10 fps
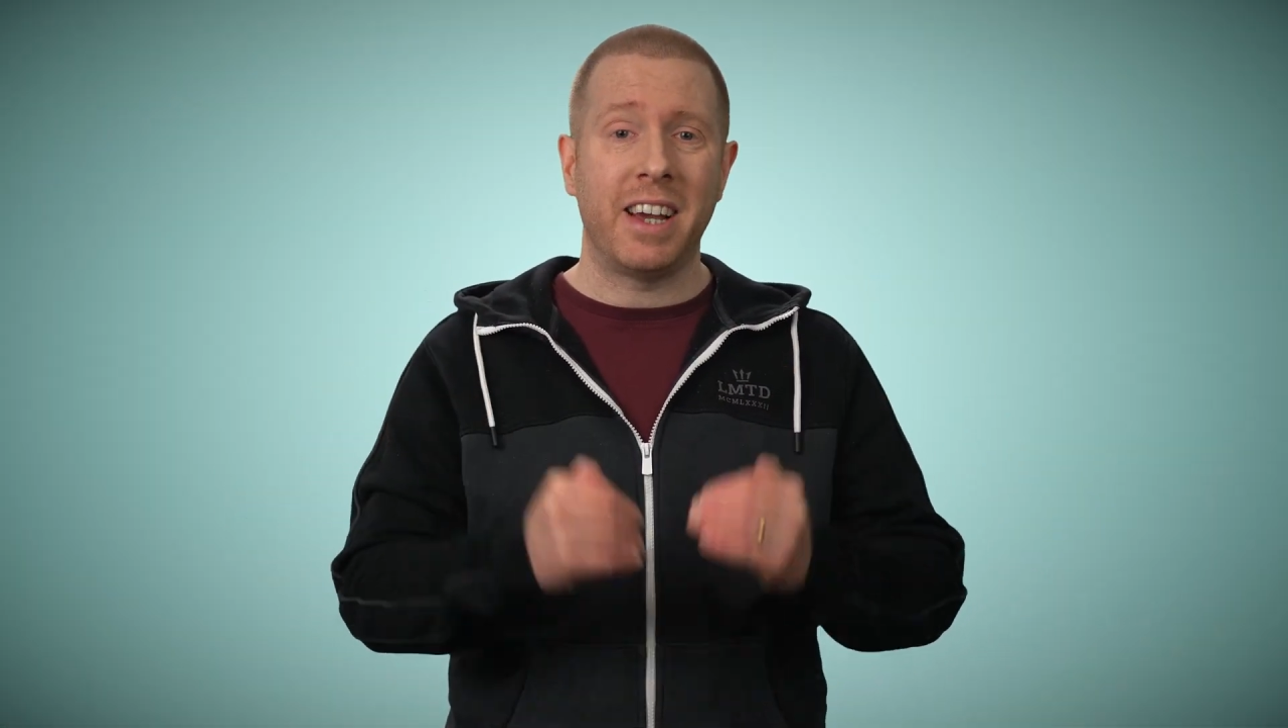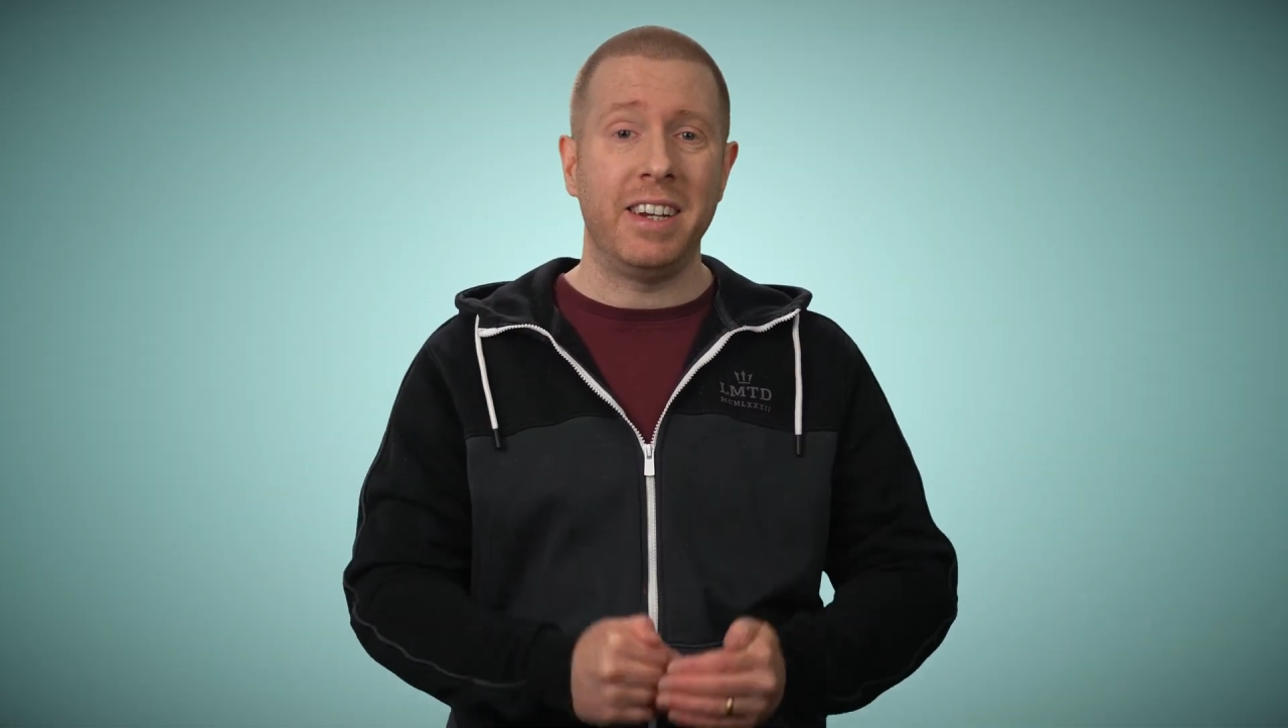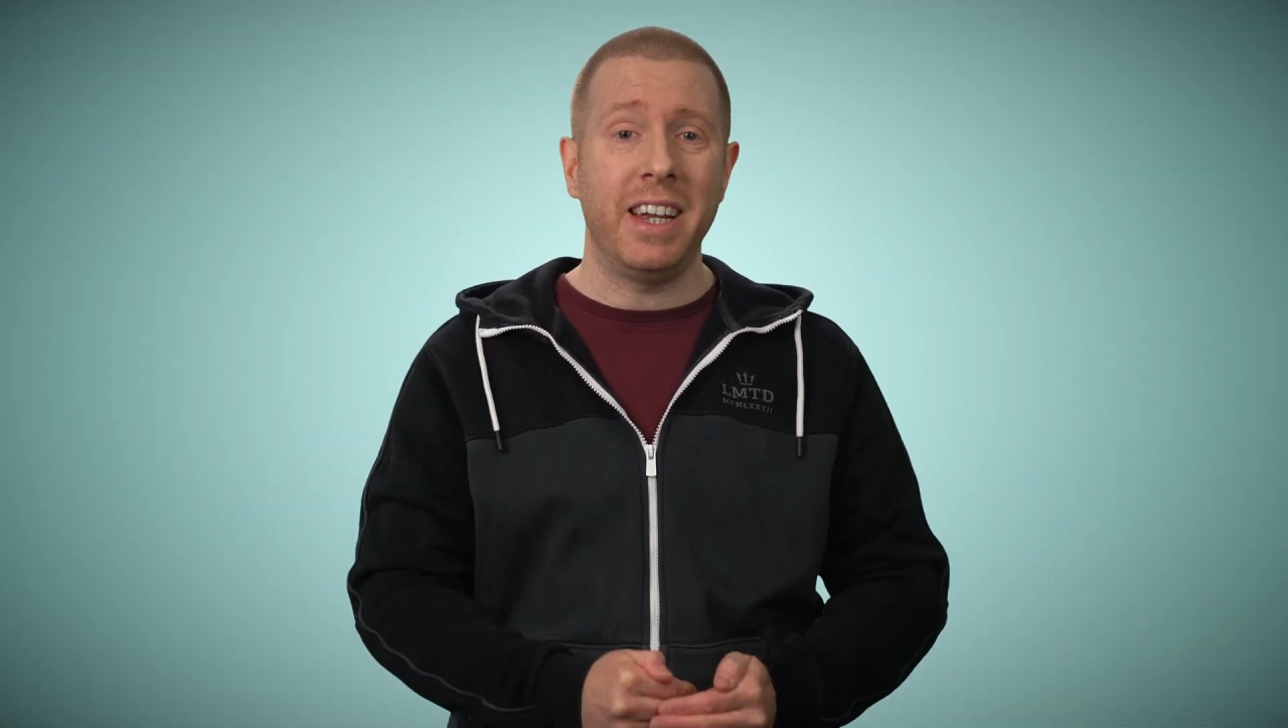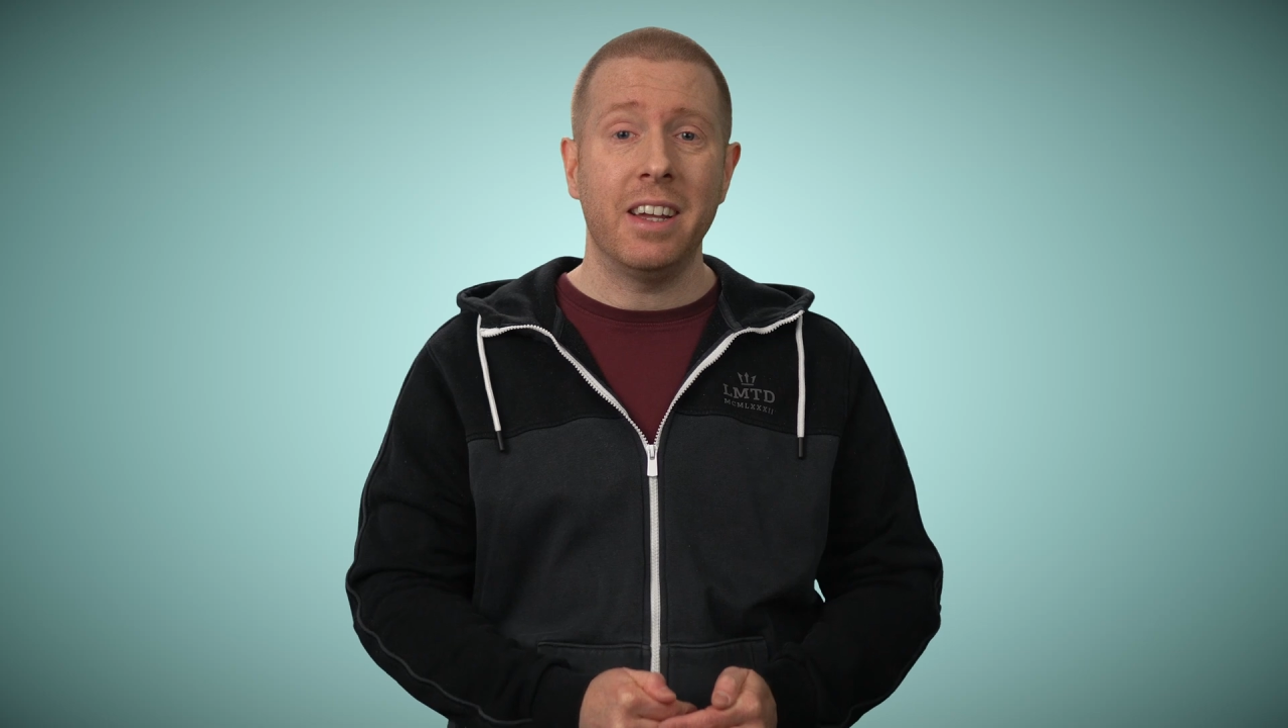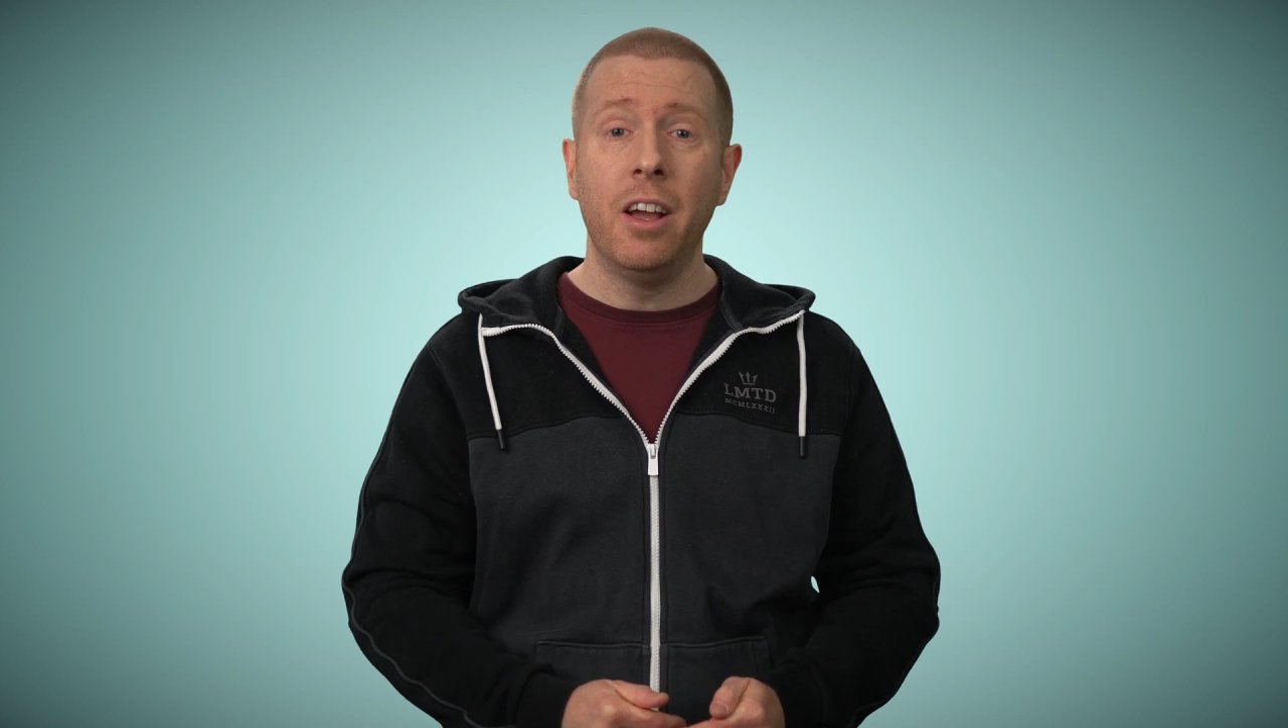
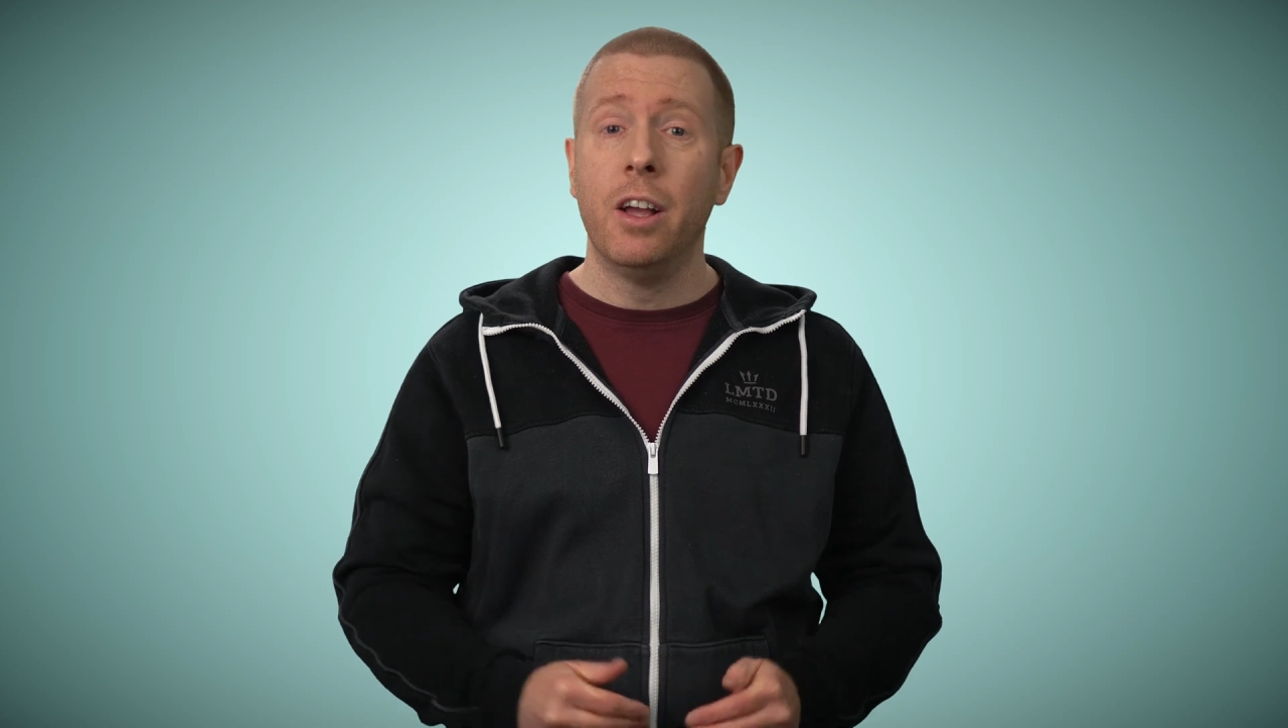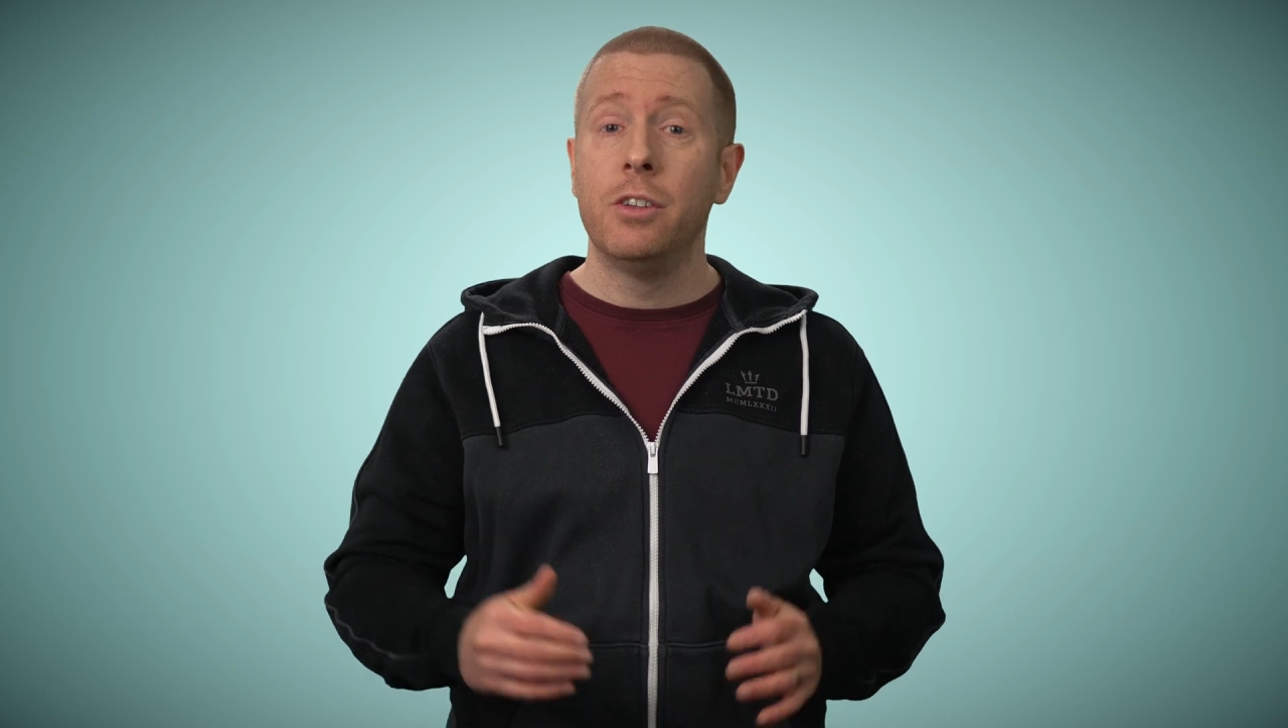idea,